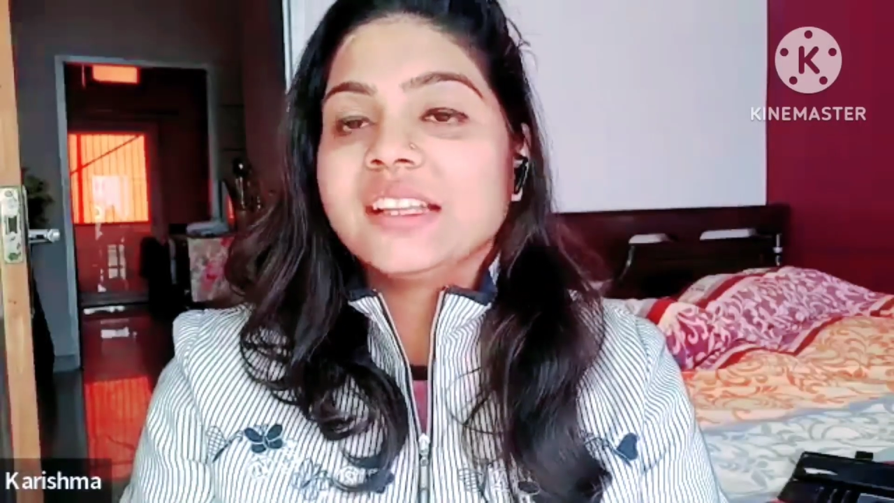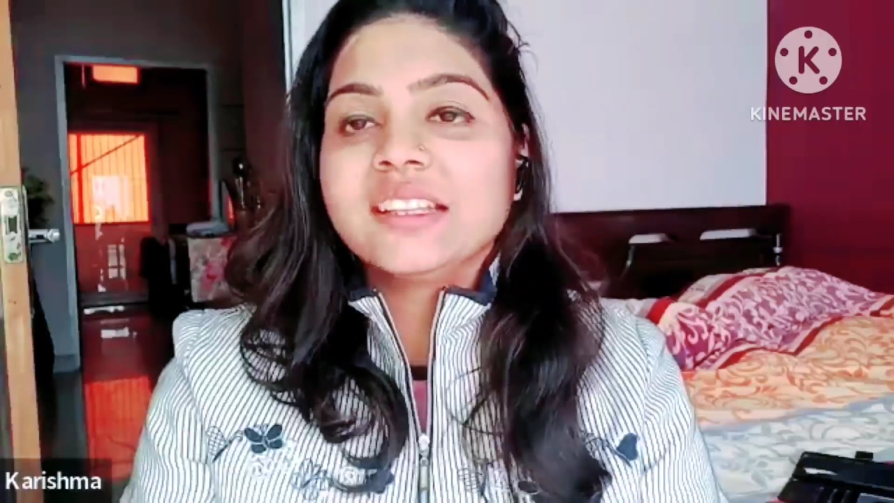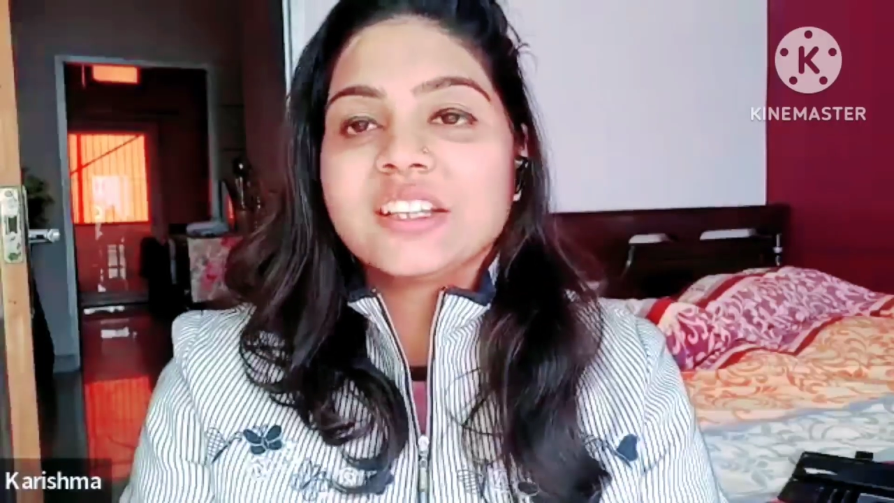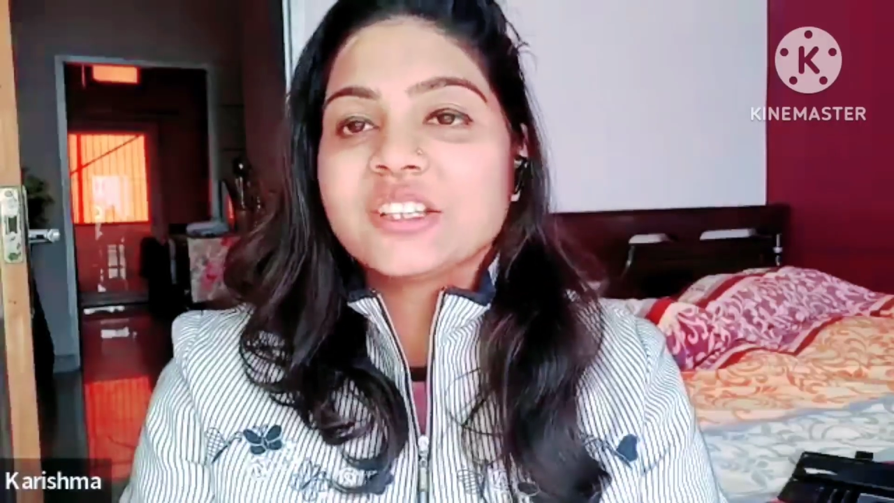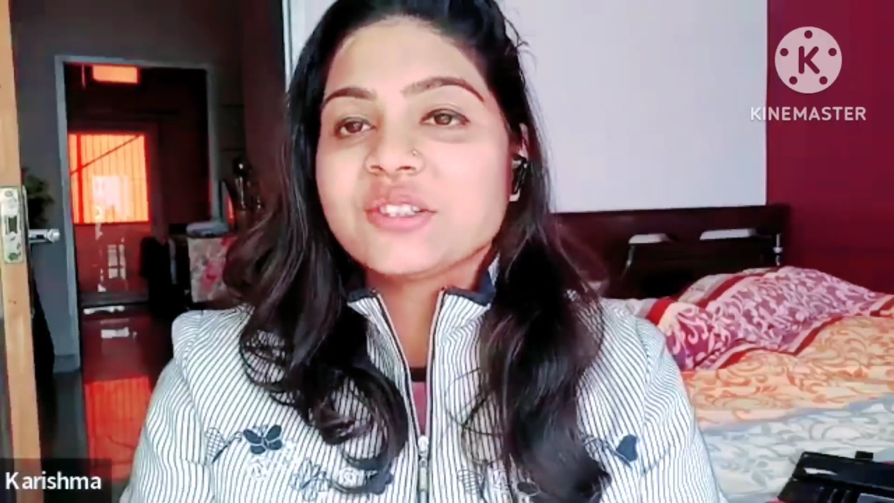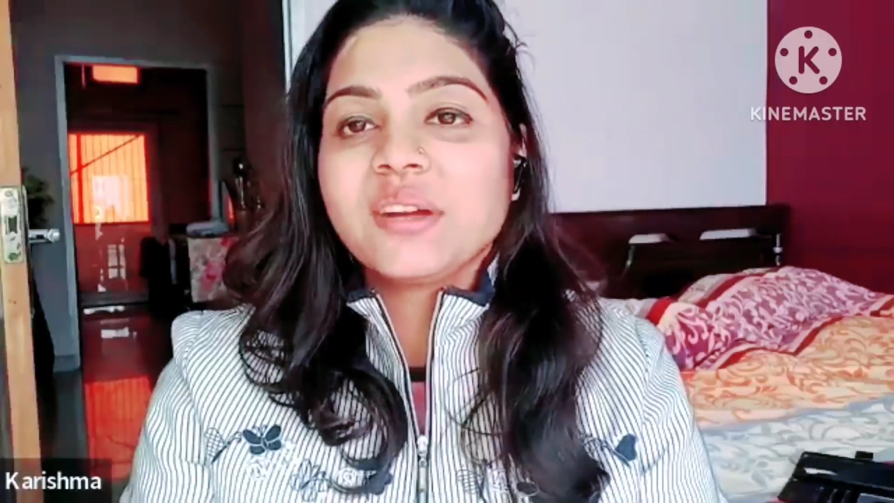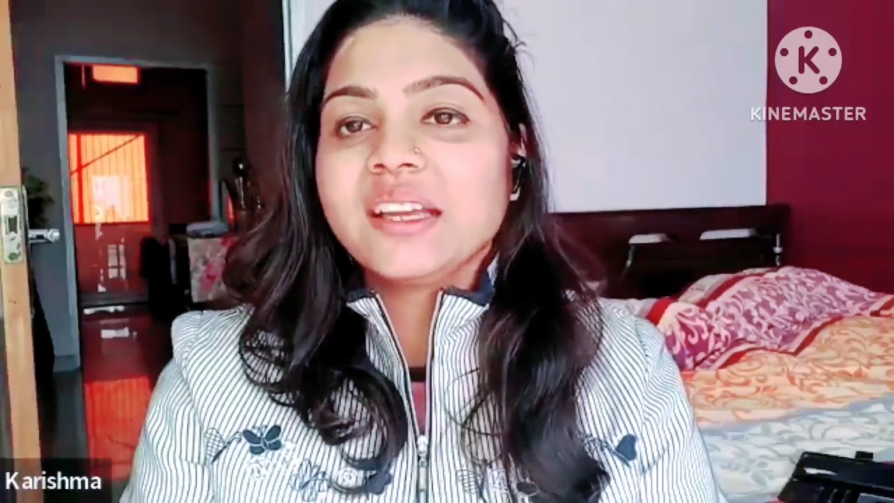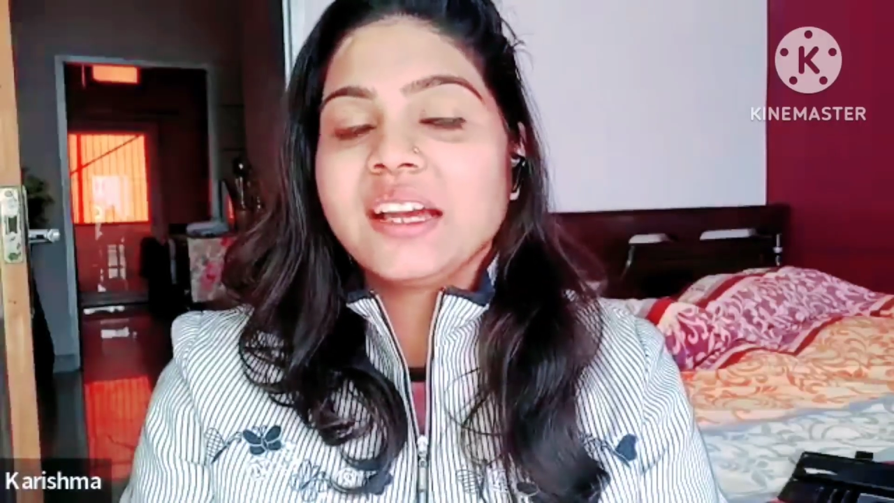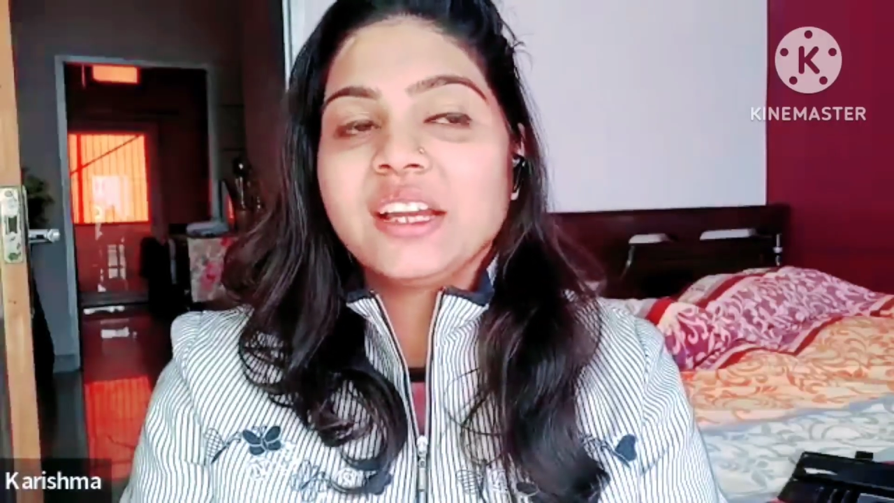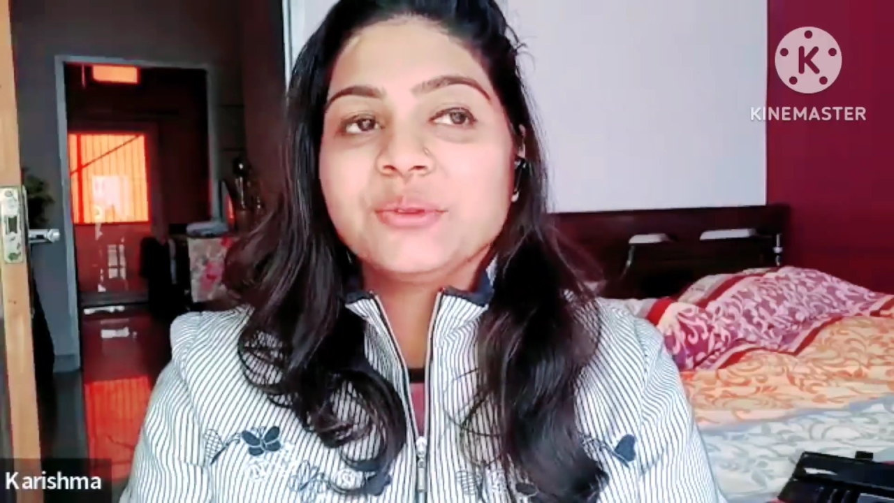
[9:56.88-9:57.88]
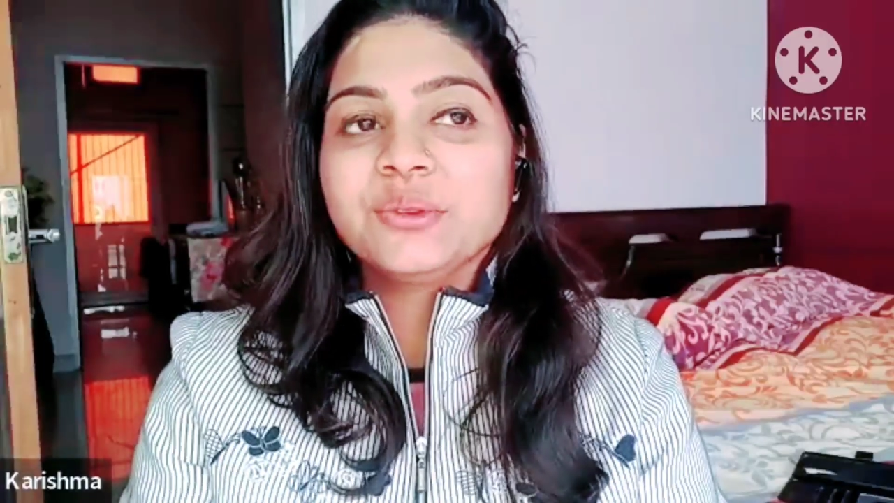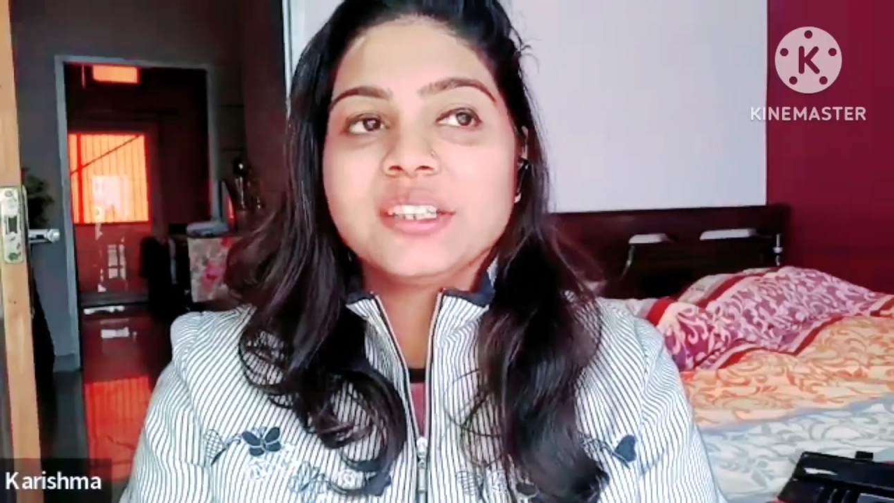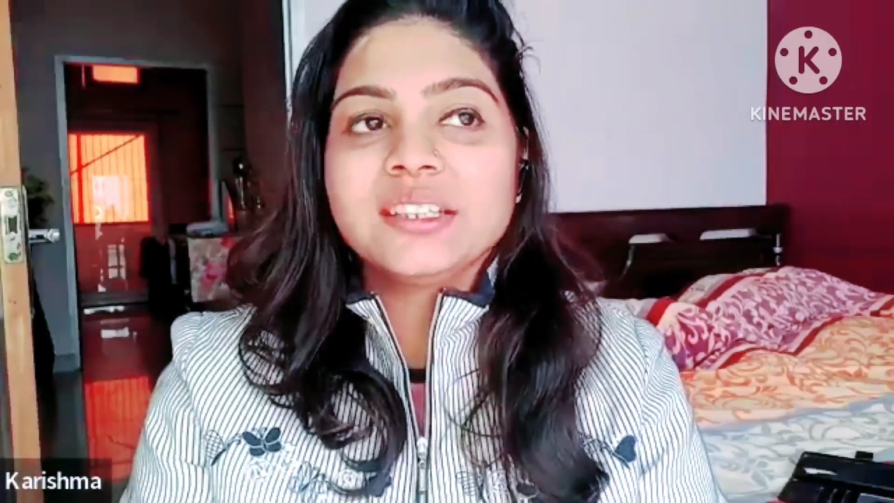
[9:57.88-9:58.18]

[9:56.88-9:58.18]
yeah, that is why I don't